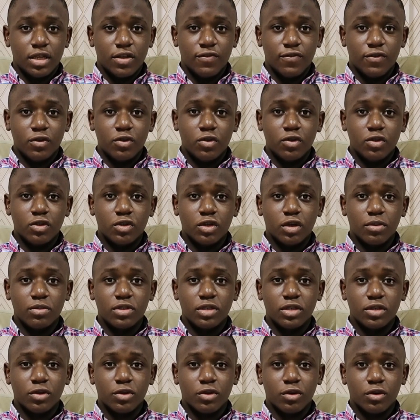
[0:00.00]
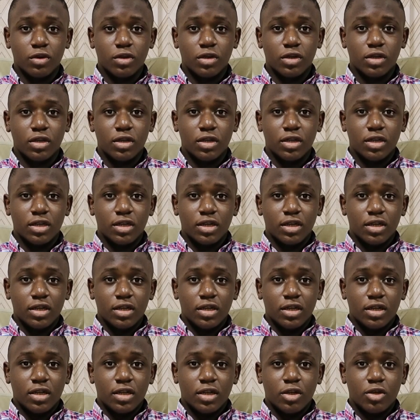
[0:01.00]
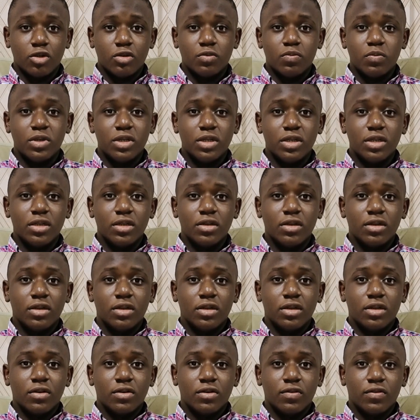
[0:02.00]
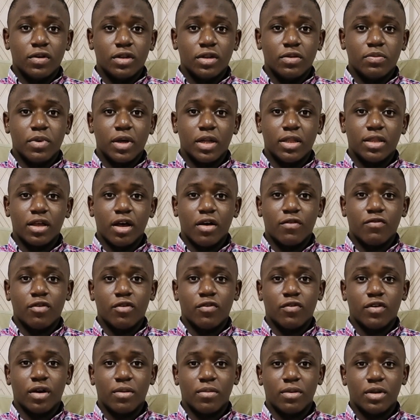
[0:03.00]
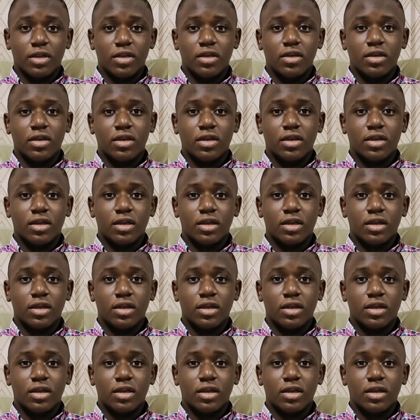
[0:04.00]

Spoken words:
If you do something good, it could be for the better of your family.